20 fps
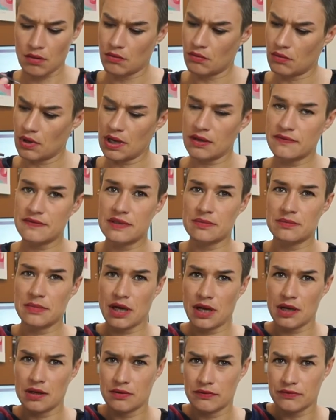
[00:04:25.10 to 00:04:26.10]
We have some
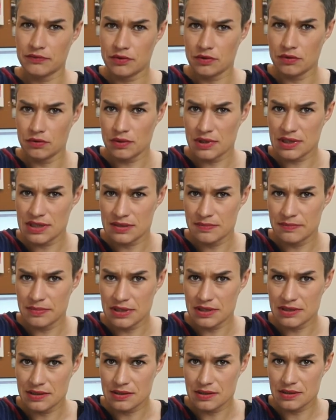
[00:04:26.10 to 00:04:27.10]
kind of USB
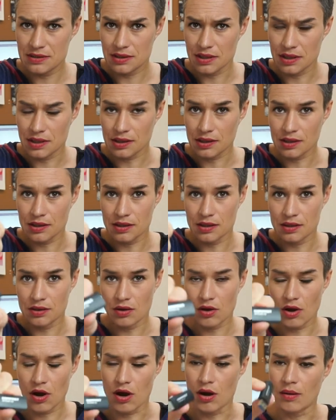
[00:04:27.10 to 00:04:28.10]
stick,
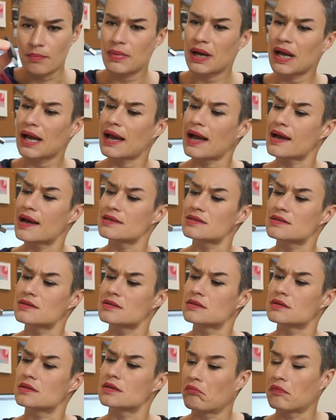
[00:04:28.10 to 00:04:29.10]

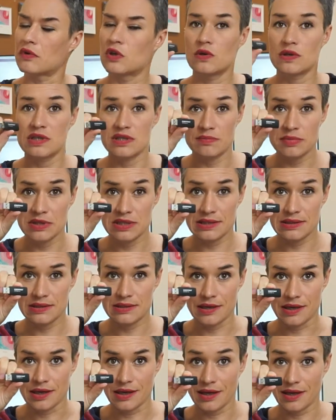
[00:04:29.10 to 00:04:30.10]
Comcast USB
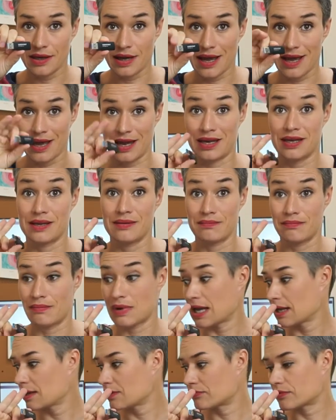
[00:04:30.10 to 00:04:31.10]
stick, and
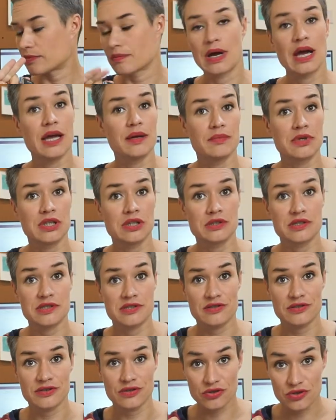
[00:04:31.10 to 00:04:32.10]
Mike from iMillers
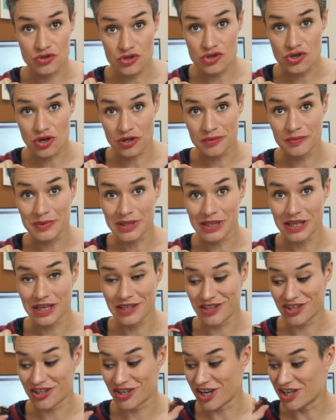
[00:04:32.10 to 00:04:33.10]
is going to join me
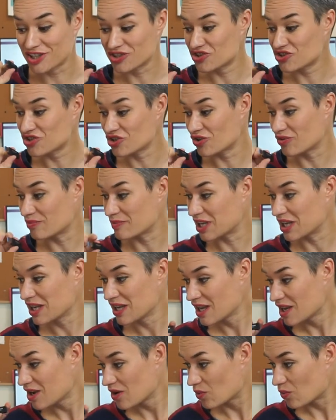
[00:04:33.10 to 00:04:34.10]
later and show me
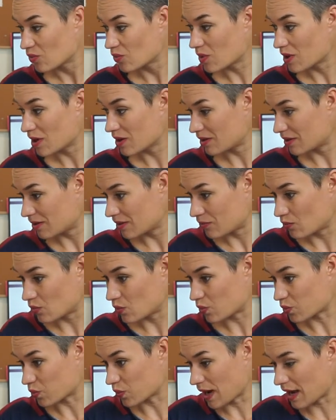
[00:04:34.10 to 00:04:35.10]
what,
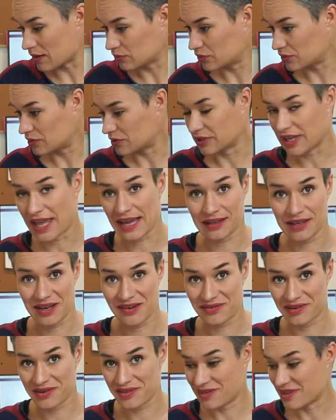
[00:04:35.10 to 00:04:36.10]
how to connect
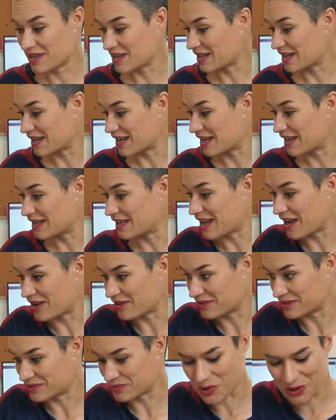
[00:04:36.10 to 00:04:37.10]
everything and how
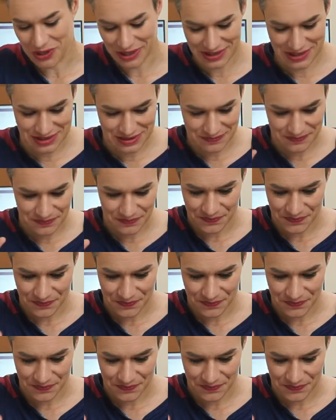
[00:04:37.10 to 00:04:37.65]
it works.